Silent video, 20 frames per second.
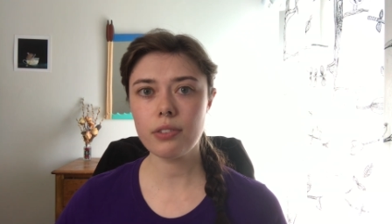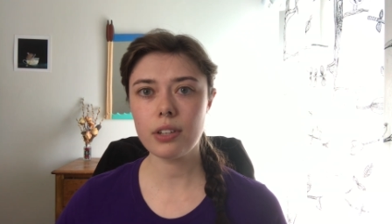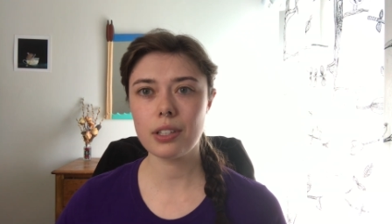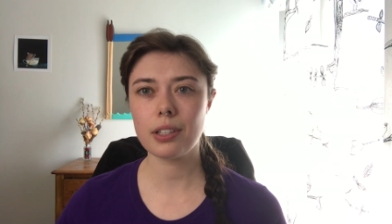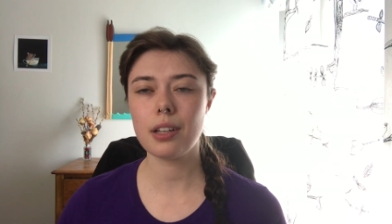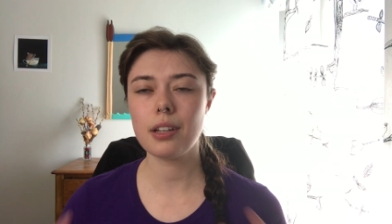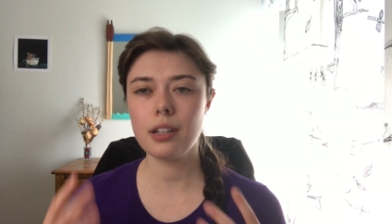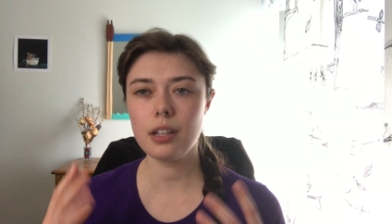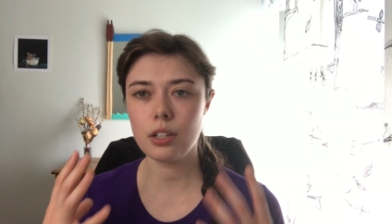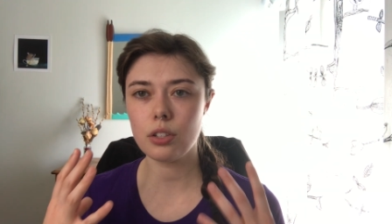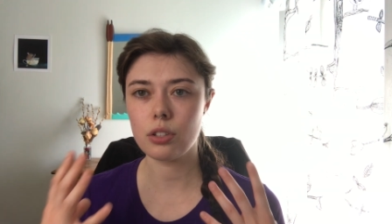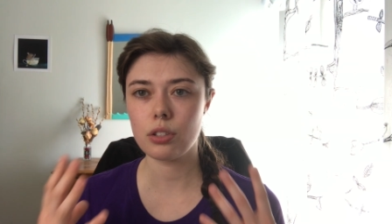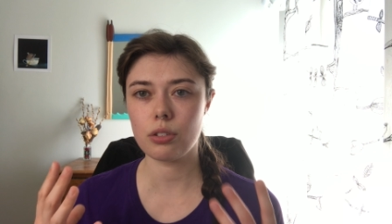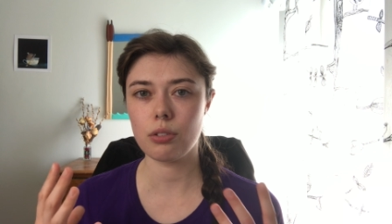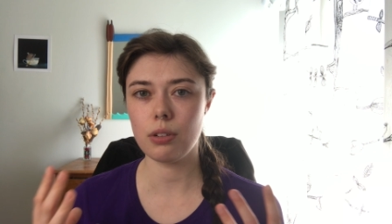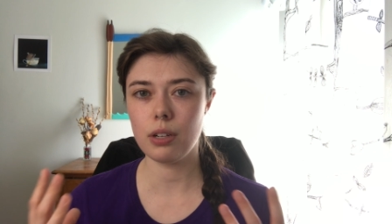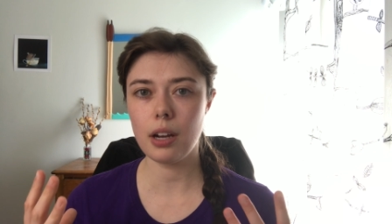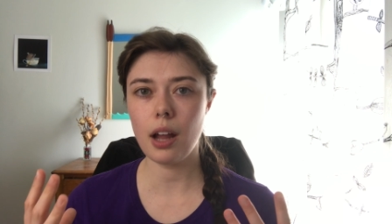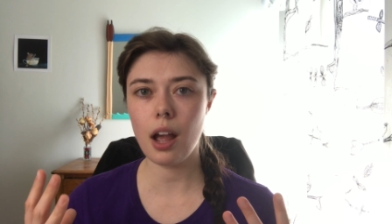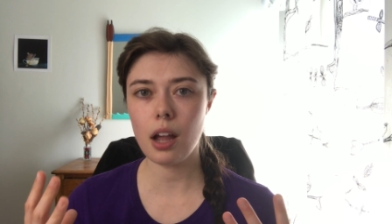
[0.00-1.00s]
because I did a
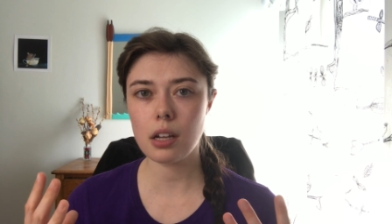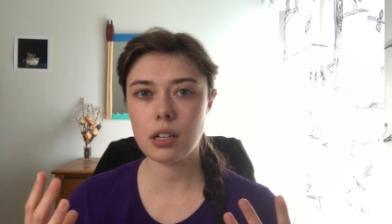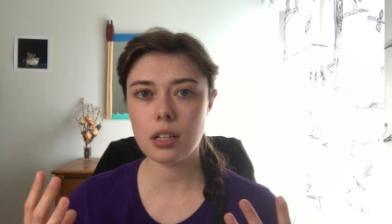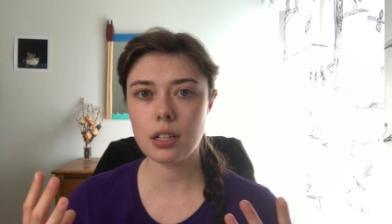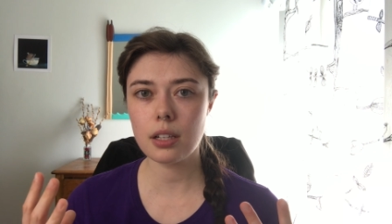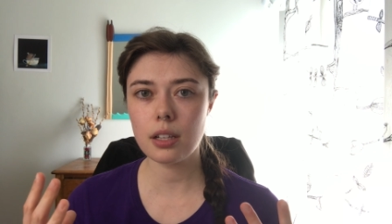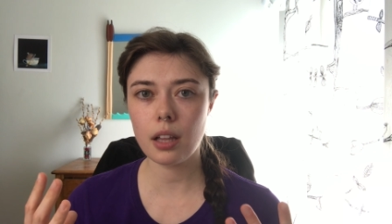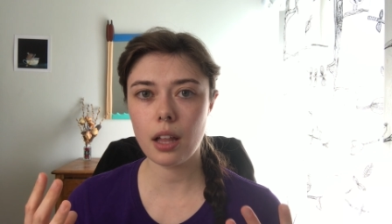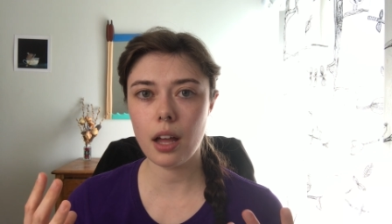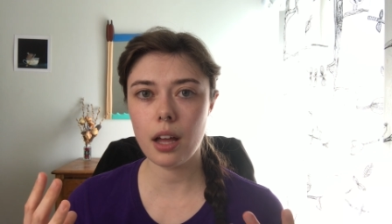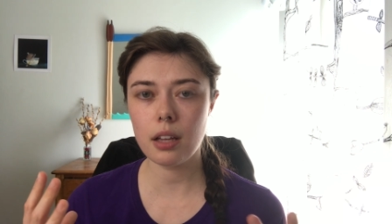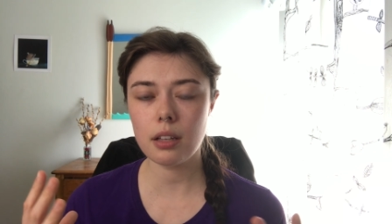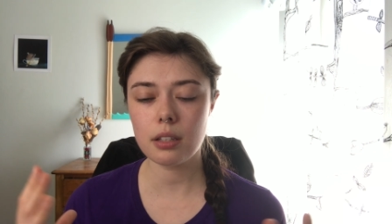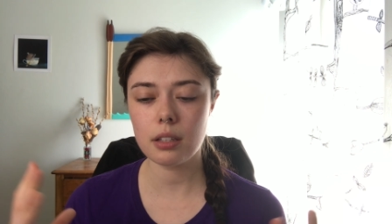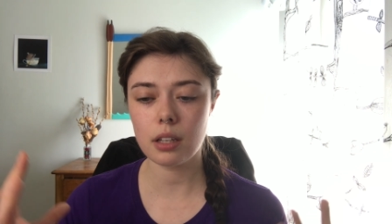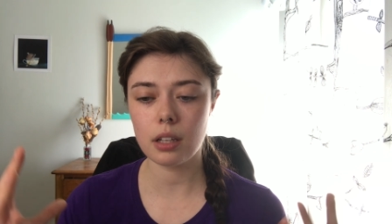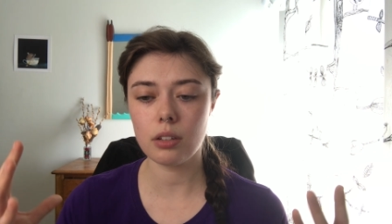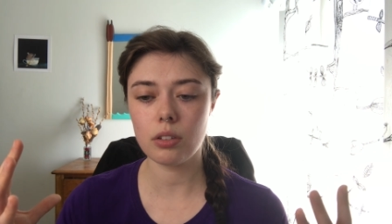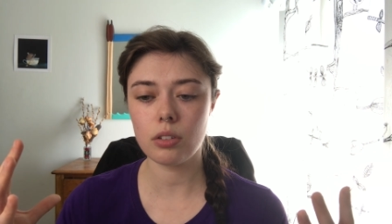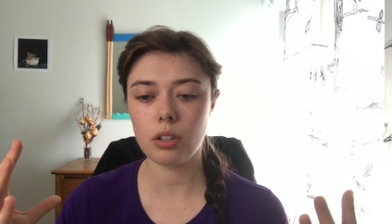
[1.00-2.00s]
screen acting class,
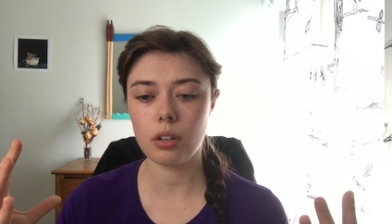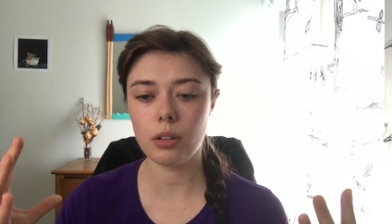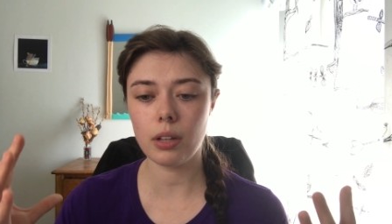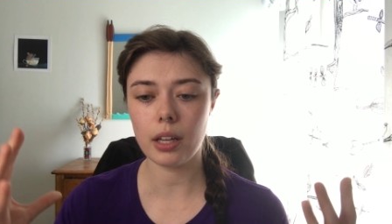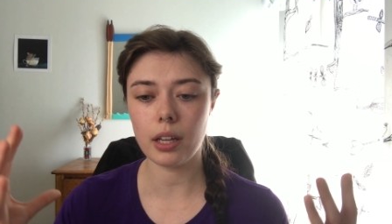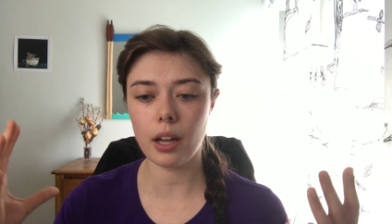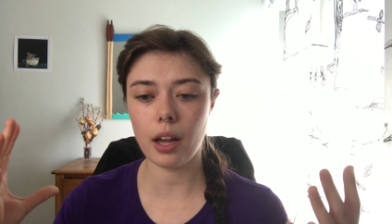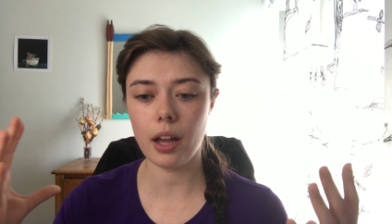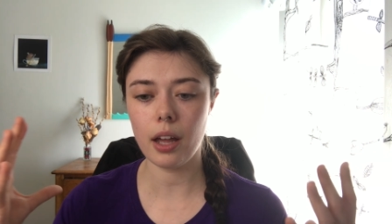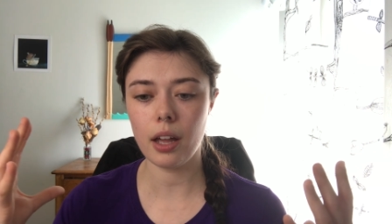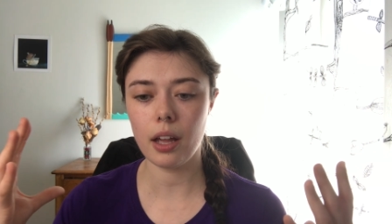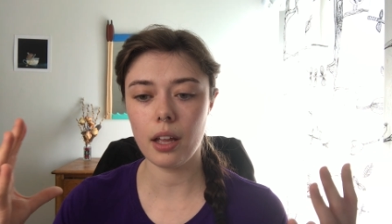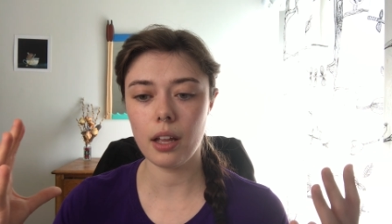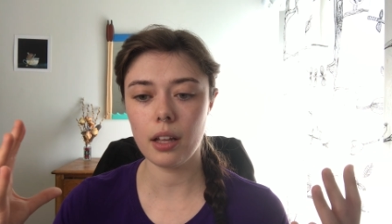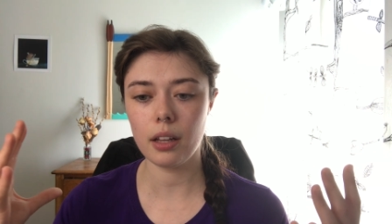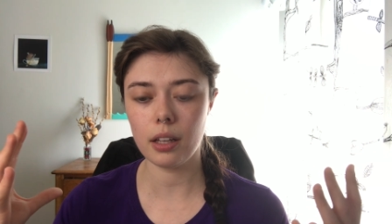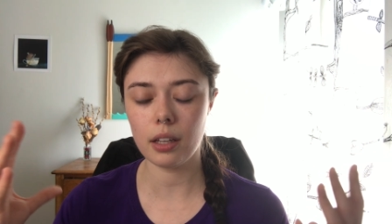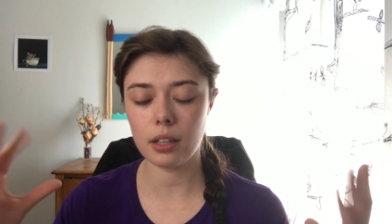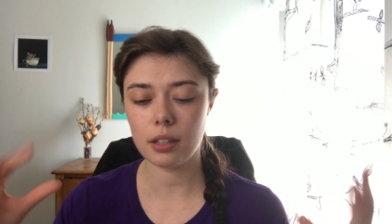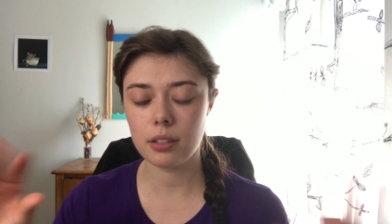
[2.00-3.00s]
and so like I
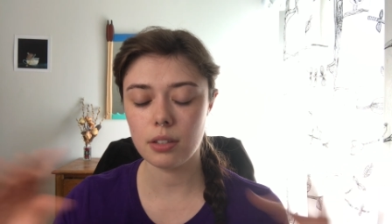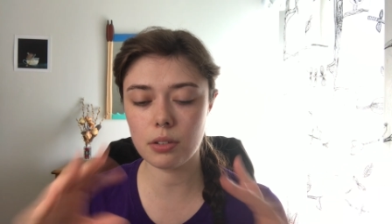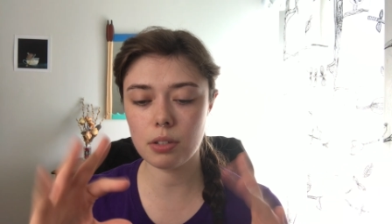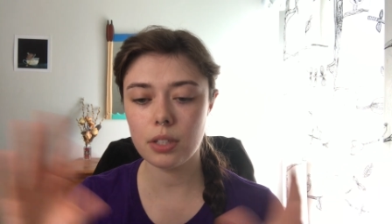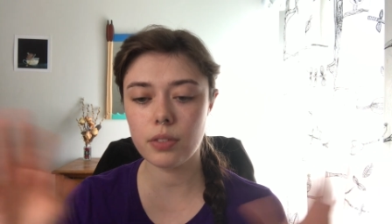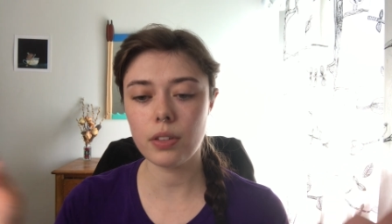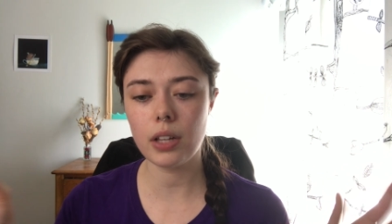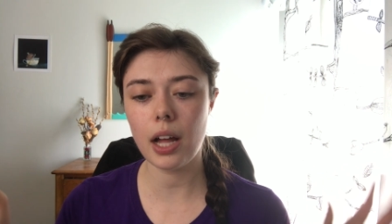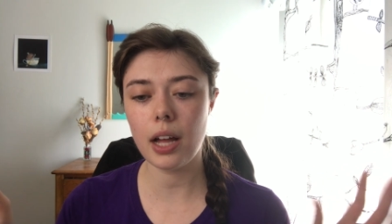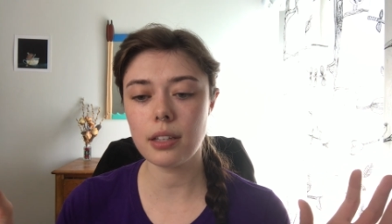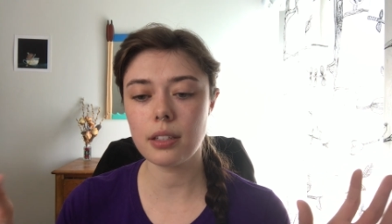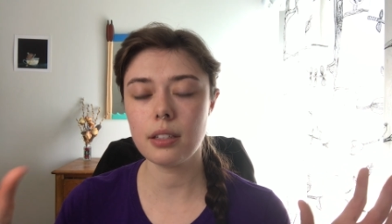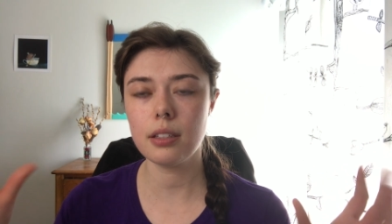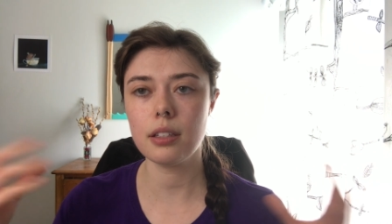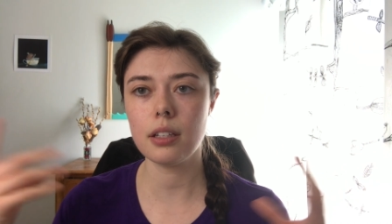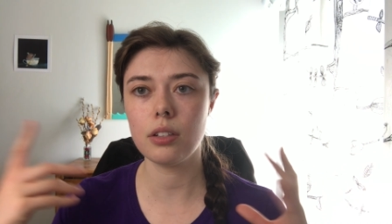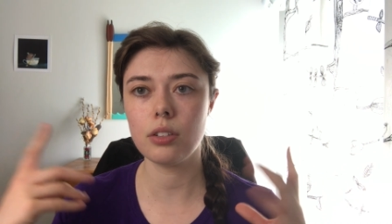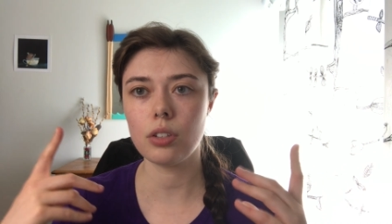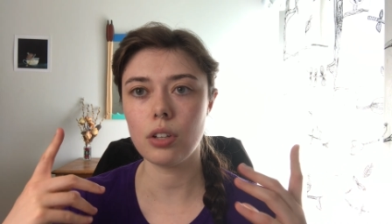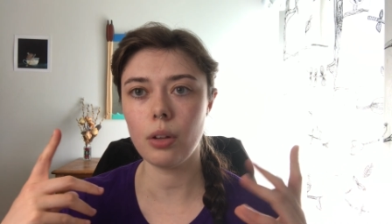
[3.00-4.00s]
like series of classes,
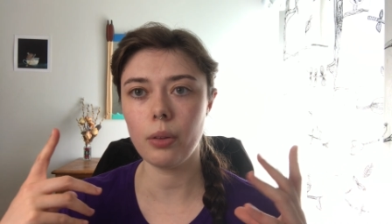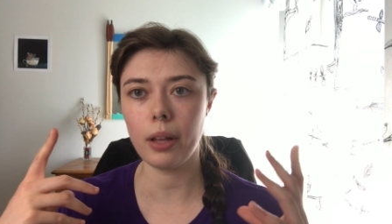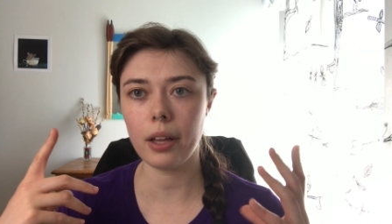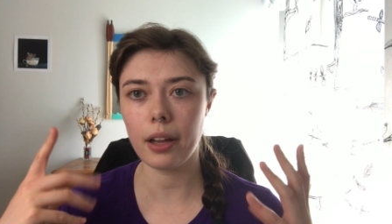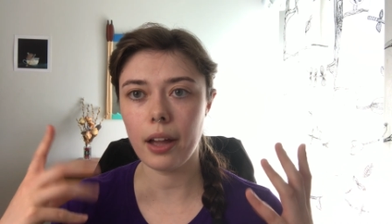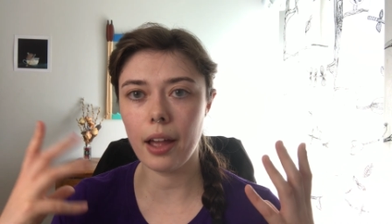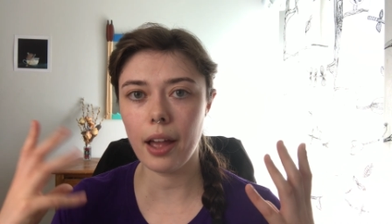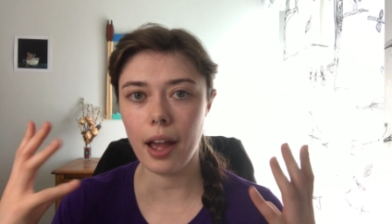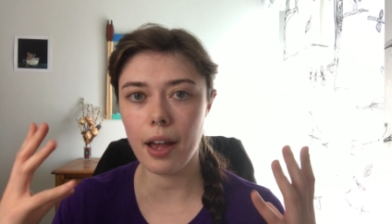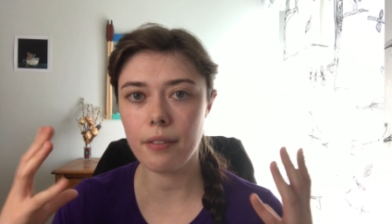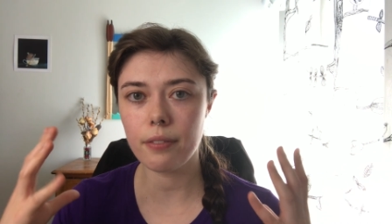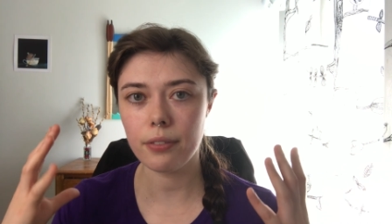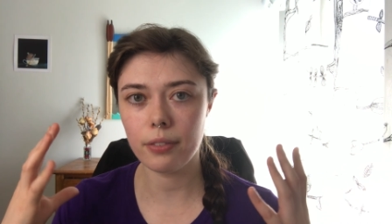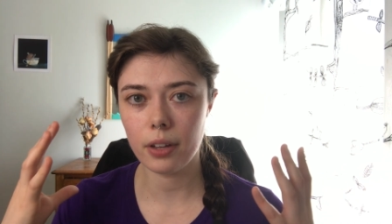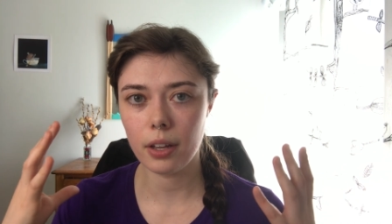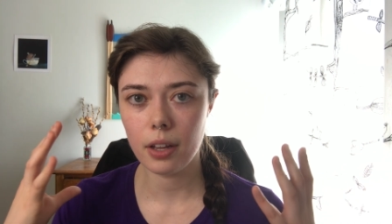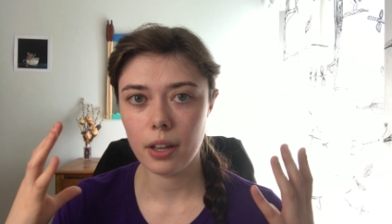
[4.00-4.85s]
and so like I have